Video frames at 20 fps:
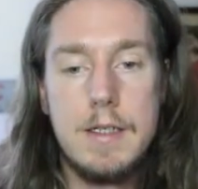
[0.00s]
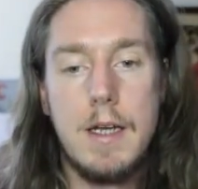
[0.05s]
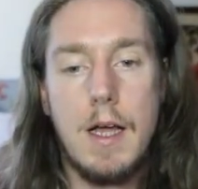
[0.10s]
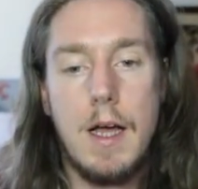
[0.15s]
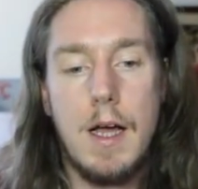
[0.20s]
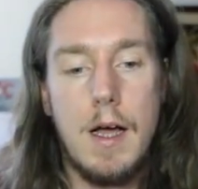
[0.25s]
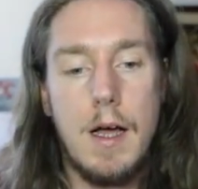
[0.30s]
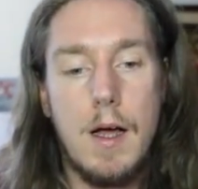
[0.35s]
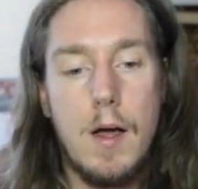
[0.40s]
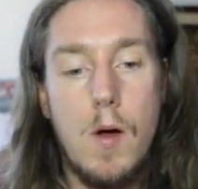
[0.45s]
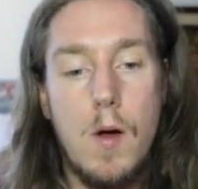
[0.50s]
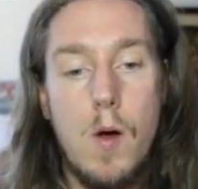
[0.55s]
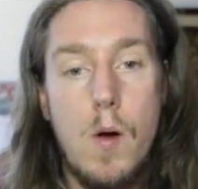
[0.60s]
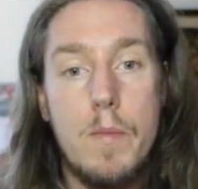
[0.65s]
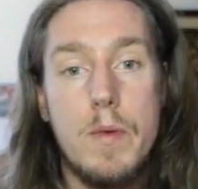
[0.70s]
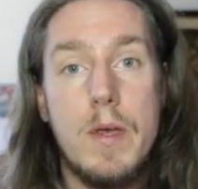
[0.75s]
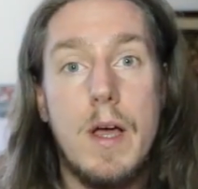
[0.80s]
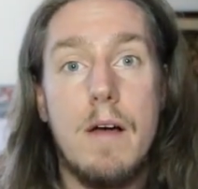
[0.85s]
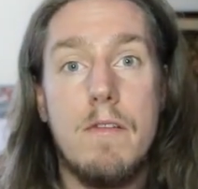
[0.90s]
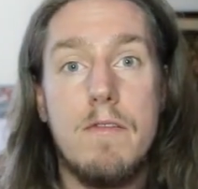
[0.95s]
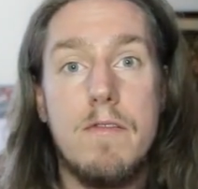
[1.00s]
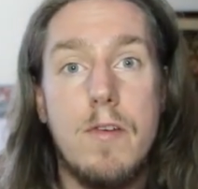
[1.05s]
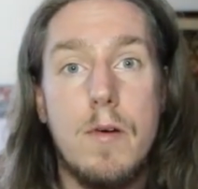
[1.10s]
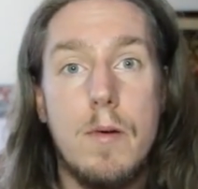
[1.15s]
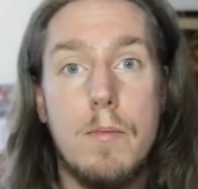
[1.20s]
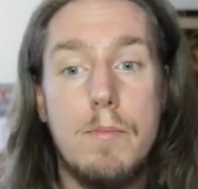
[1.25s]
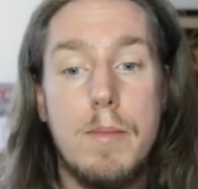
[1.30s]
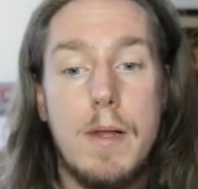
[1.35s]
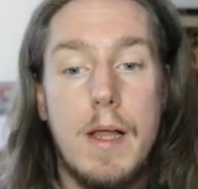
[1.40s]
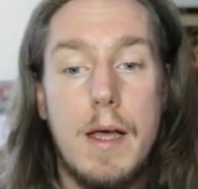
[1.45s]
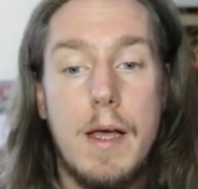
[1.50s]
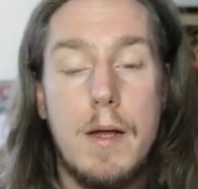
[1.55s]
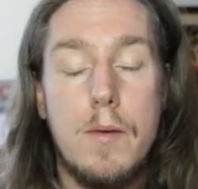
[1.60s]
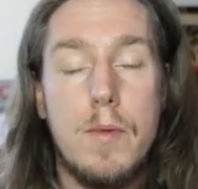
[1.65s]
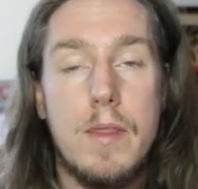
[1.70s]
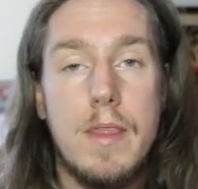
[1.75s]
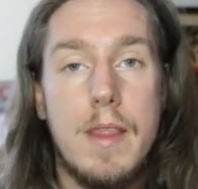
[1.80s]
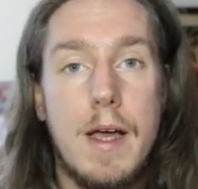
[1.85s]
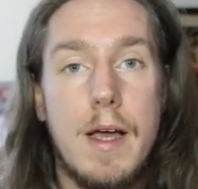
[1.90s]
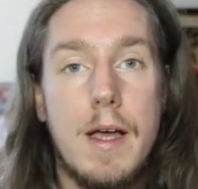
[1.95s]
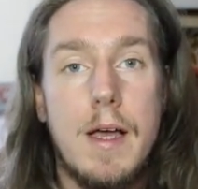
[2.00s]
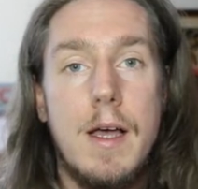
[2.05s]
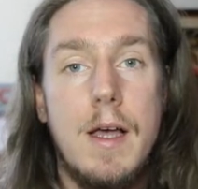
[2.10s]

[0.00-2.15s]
I hope you have fun playing with that.